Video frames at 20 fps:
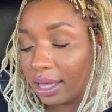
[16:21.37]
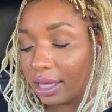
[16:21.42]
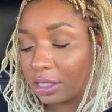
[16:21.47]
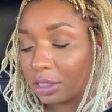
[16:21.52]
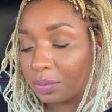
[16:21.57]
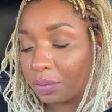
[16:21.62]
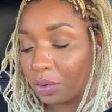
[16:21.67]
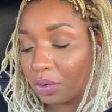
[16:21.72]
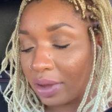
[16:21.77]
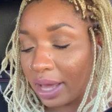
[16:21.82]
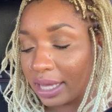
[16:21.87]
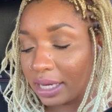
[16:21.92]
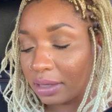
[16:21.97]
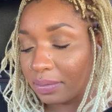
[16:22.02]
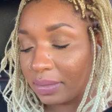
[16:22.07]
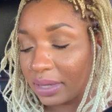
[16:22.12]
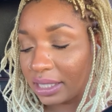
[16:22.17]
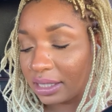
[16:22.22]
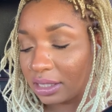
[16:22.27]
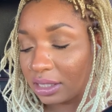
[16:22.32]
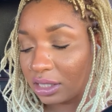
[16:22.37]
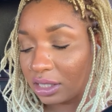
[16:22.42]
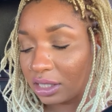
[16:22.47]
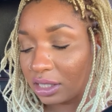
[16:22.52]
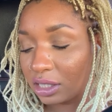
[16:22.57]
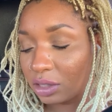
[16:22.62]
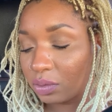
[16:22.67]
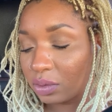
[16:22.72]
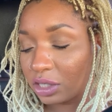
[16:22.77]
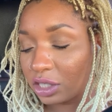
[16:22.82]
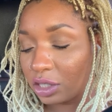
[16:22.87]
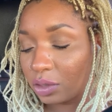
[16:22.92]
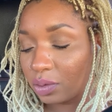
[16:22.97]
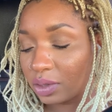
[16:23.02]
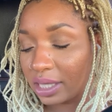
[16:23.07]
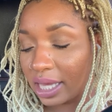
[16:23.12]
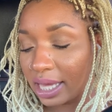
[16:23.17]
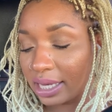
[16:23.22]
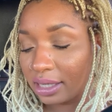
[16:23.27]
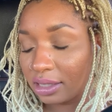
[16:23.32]
sporadic messages when she
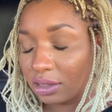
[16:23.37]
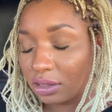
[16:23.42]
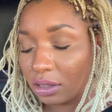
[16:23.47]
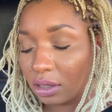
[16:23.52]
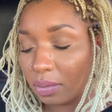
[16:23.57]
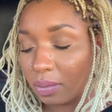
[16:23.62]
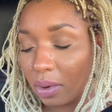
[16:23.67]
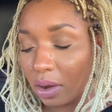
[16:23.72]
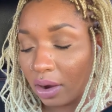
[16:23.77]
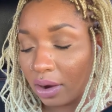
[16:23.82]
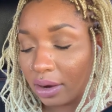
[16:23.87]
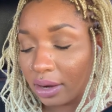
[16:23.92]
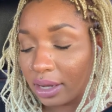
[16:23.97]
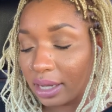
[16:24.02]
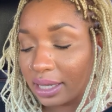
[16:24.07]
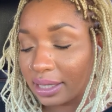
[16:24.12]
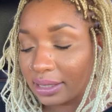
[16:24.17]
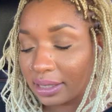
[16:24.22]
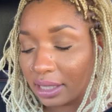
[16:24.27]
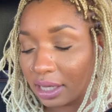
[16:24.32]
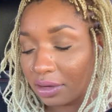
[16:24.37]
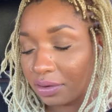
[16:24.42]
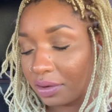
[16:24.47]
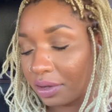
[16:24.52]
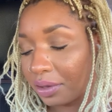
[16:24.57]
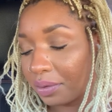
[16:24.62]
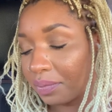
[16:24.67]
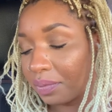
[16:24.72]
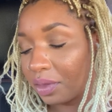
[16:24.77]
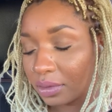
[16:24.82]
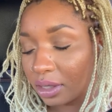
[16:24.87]
was heading to the bar, etc.,